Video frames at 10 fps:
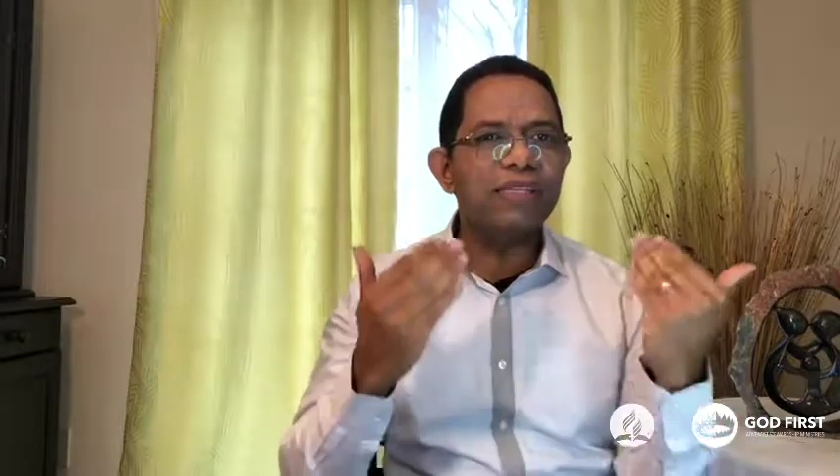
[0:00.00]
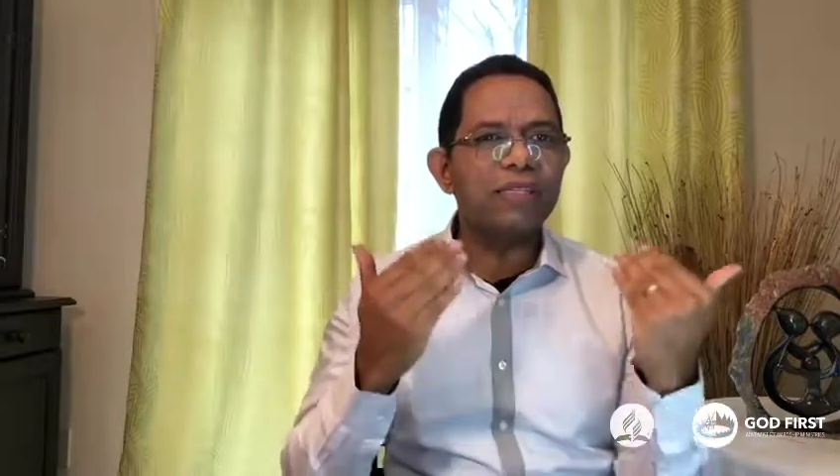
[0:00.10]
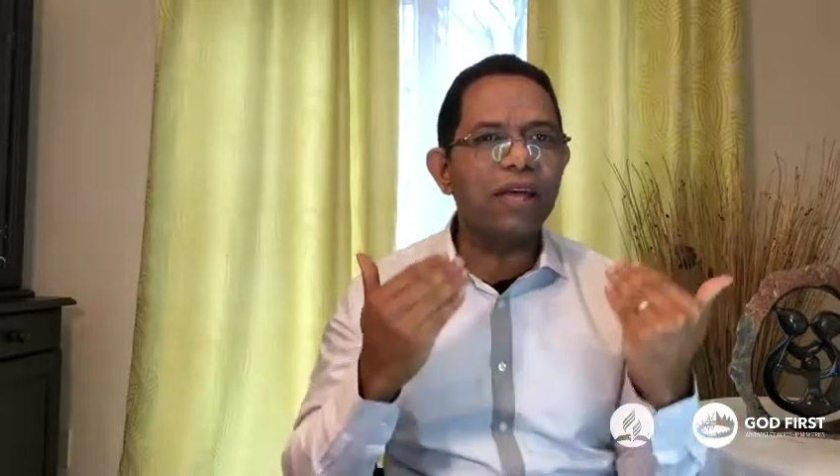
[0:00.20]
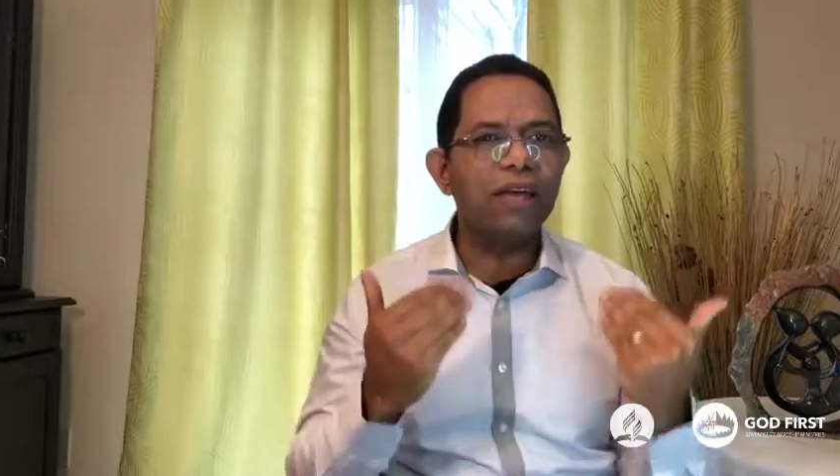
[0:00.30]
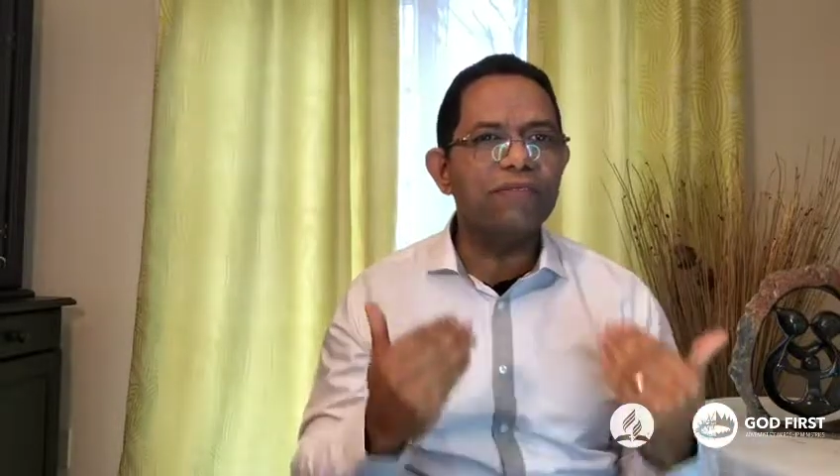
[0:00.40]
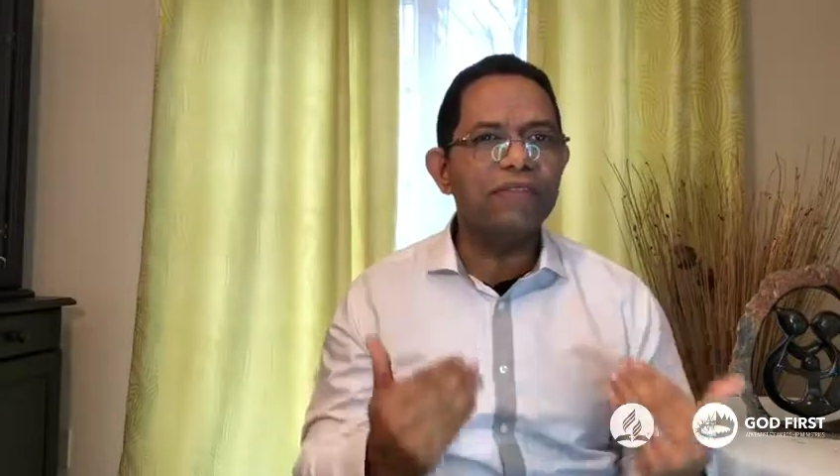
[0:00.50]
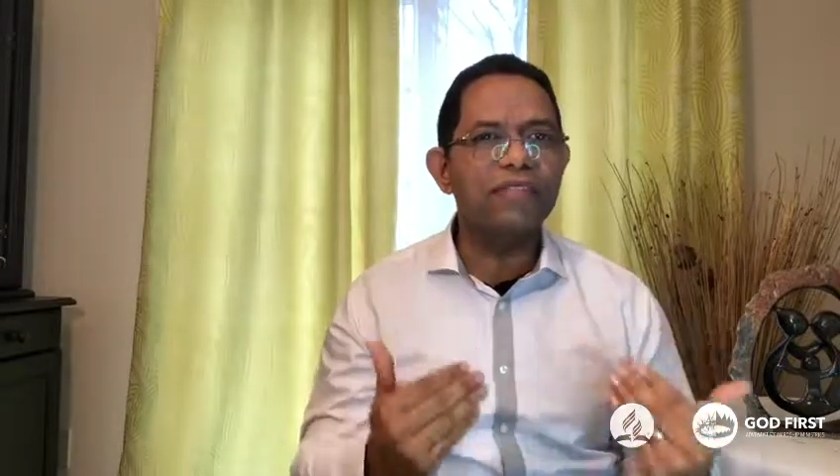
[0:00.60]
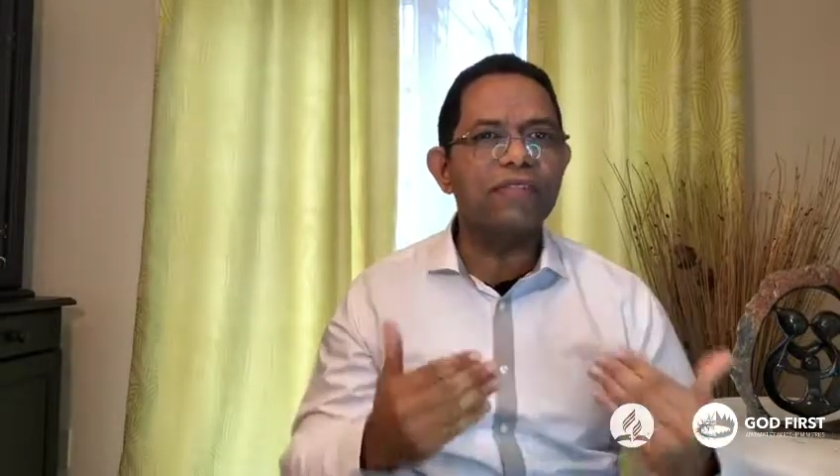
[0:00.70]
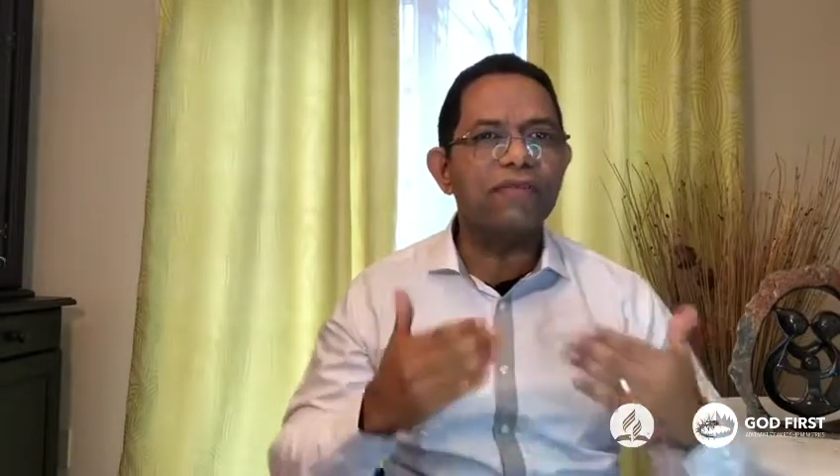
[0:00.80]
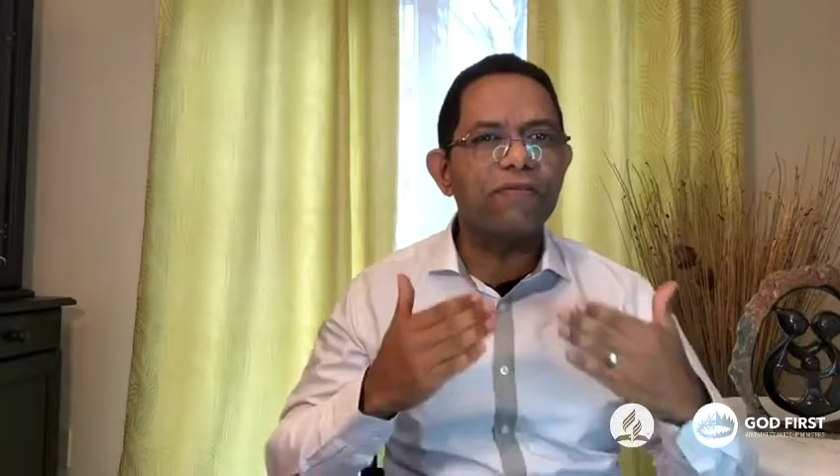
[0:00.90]

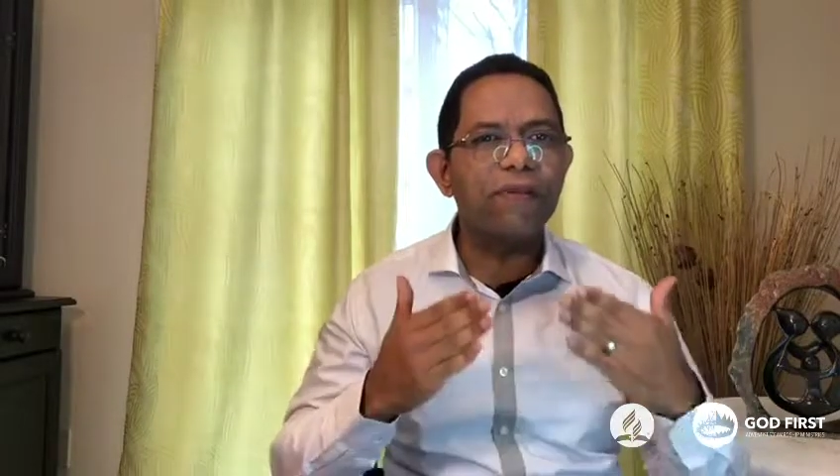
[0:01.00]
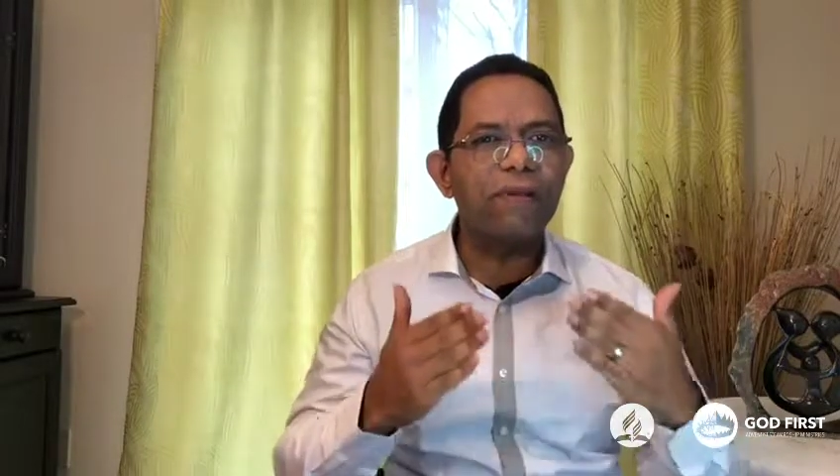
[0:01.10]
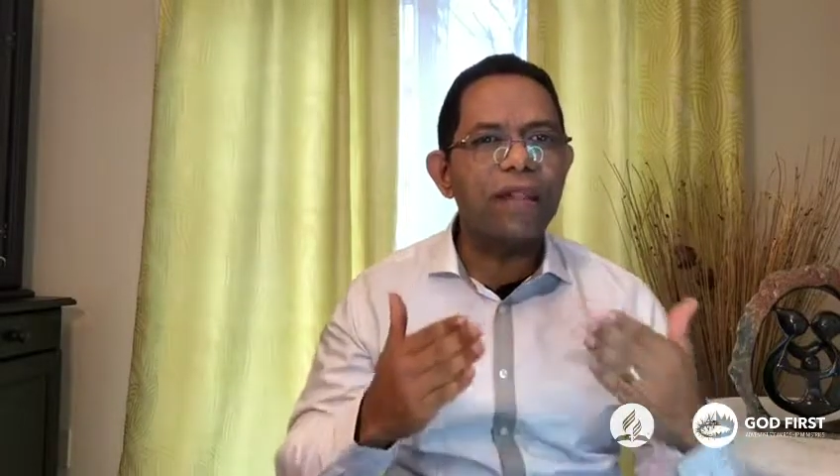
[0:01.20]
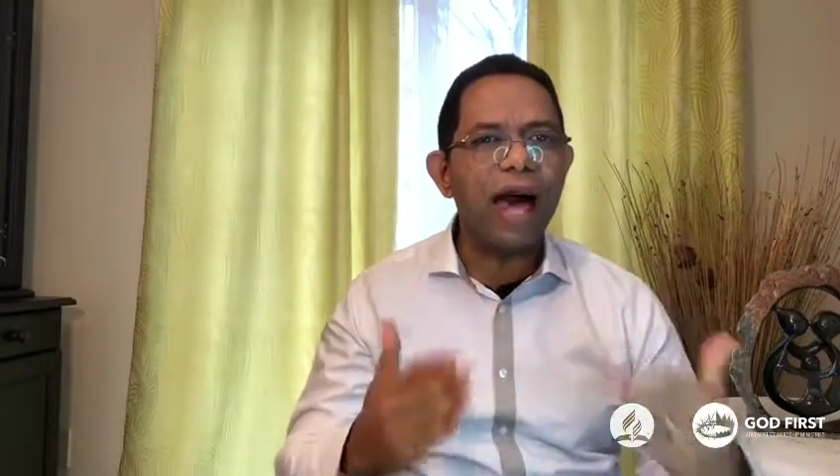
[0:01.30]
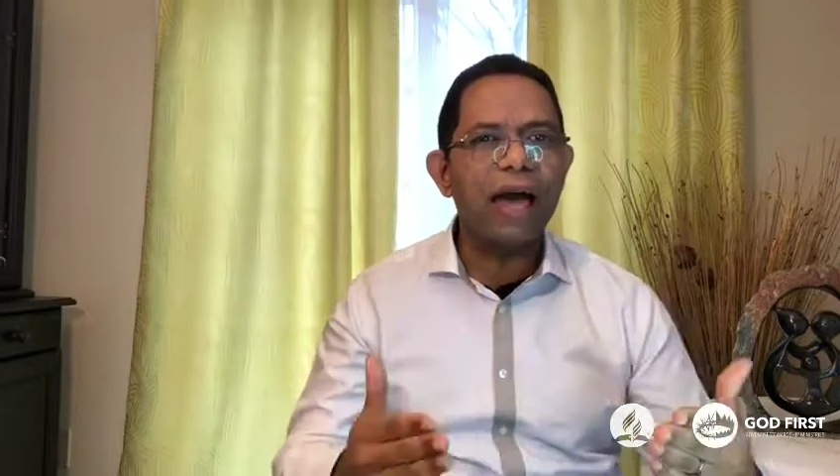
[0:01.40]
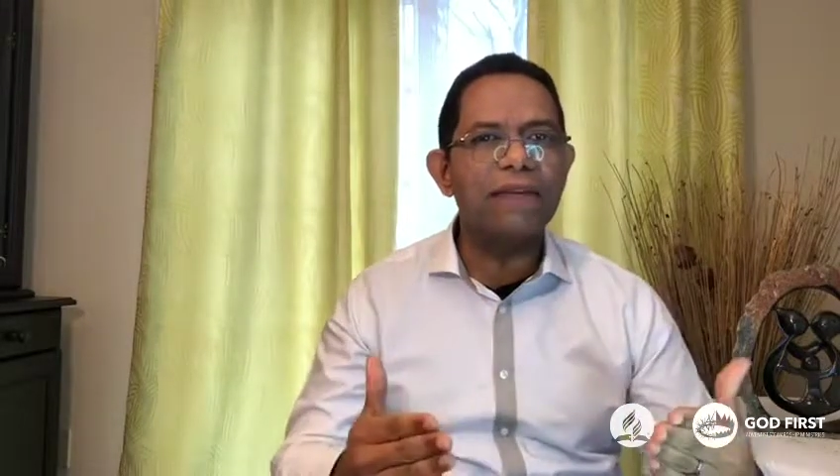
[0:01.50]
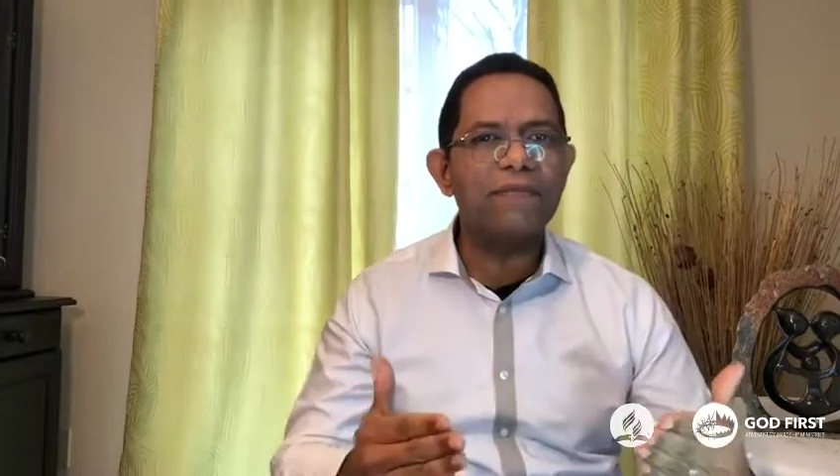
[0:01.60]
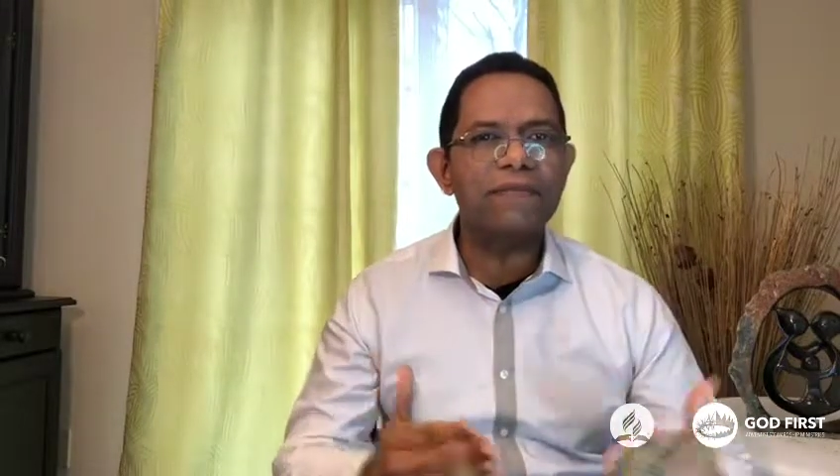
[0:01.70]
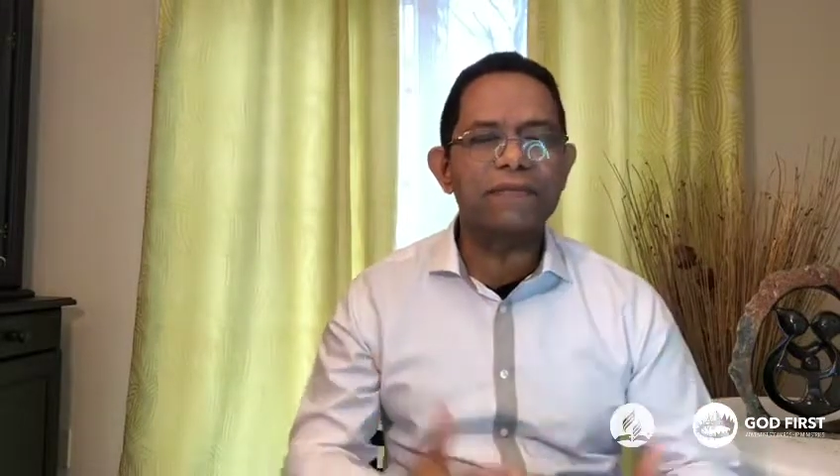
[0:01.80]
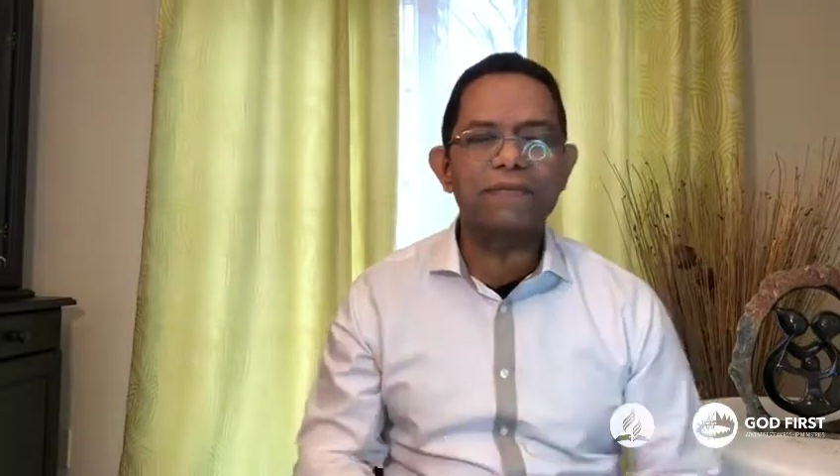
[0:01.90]
servant for
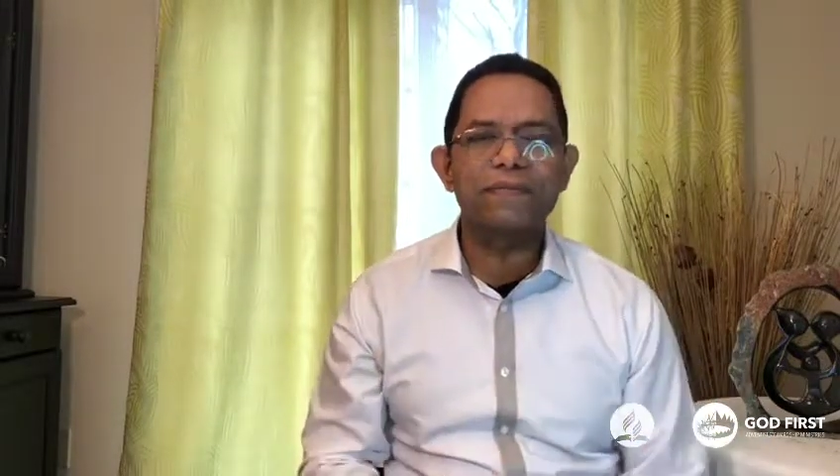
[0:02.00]
life.